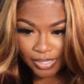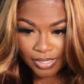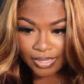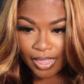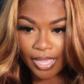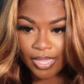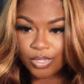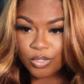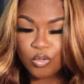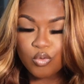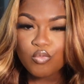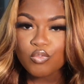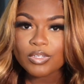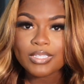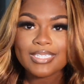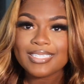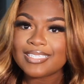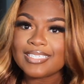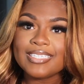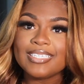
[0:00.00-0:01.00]
Like, you
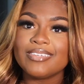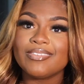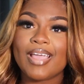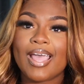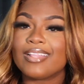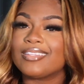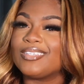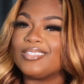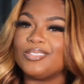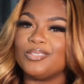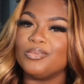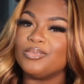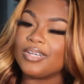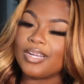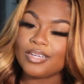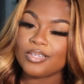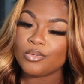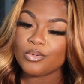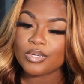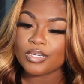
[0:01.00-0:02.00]
really didn't even have to do
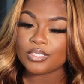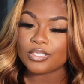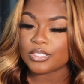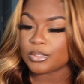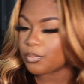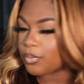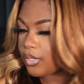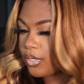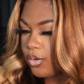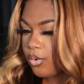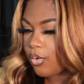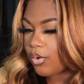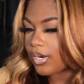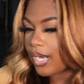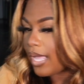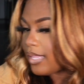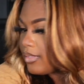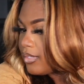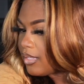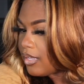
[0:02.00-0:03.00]
nothing. You could have just put it on.
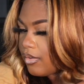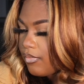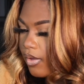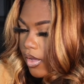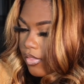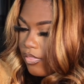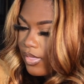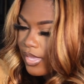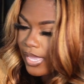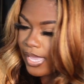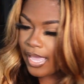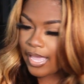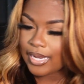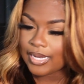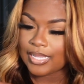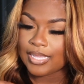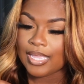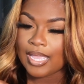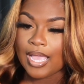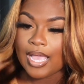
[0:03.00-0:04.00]
I love how they had
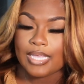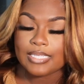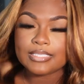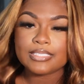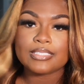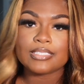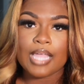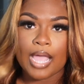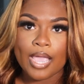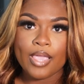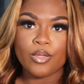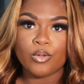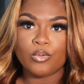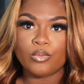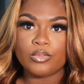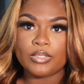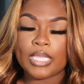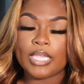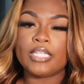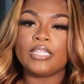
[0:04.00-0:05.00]
it
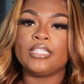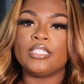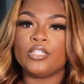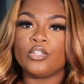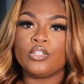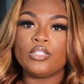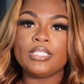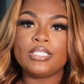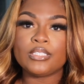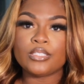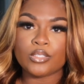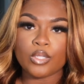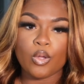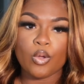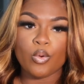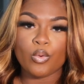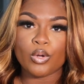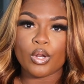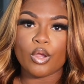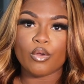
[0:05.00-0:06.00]
styled. They literally
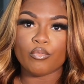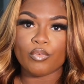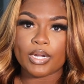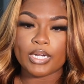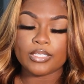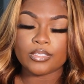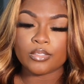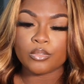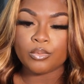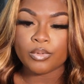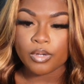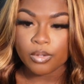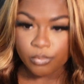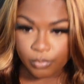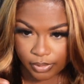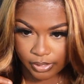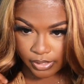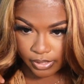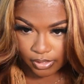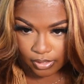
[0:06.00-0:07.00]
sold a ready-to-wear
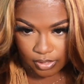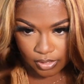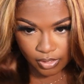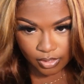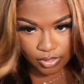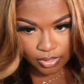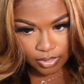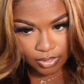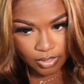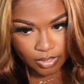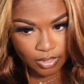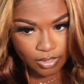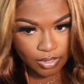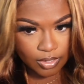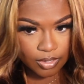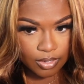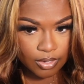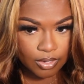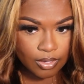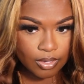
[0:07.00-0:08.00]
wig.
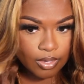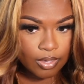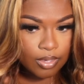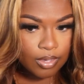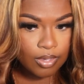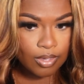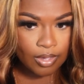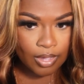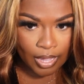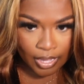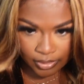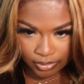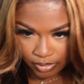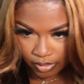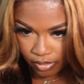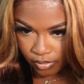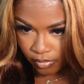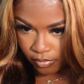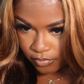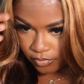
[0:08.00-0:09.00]
I
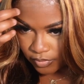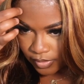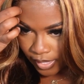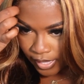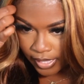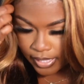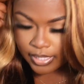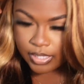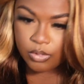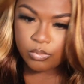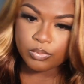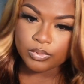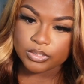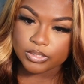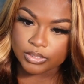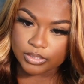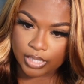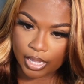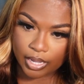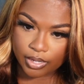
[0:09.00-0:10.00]
love that it was
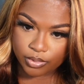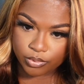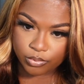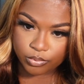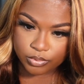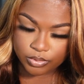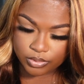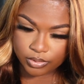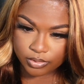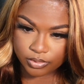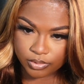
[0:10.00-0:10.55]
styled.